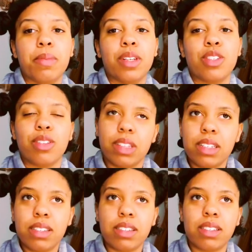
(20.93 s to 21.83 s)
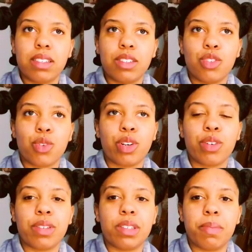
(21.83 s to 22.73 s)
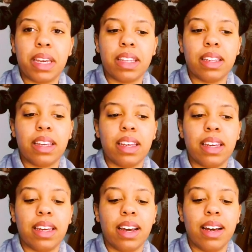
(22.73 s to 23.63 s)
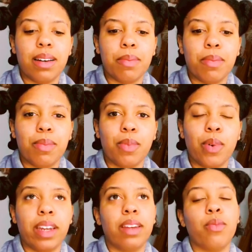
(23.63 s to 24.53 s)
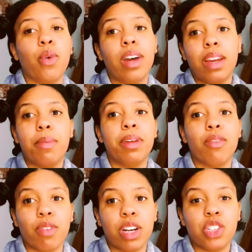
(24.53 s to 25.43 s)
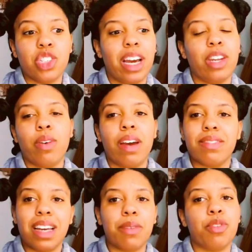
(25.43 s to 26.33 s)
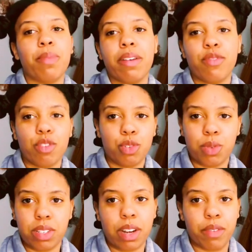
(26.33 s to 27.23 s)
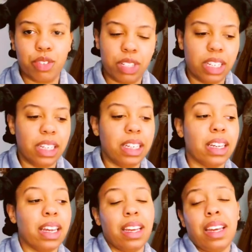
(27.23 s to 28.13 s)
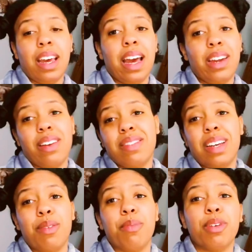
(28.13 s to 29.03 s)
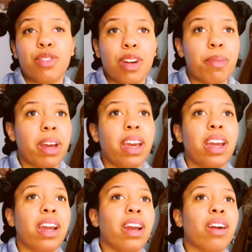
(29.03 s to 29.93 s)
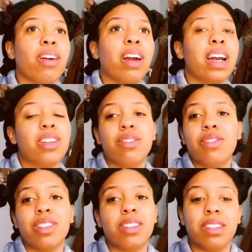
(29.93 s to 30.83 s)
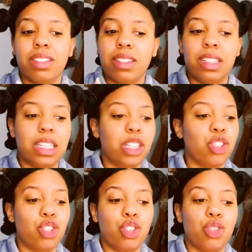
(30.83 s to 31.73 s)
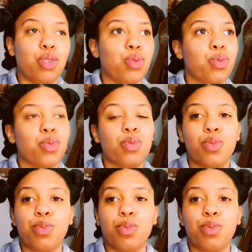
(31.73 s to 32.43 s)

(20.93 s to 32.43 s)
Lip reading: So this tutorial is mainly when I'm in a rush, I don't have time to do my full twist out routine, I don't have time to blow dry my hair, I just need to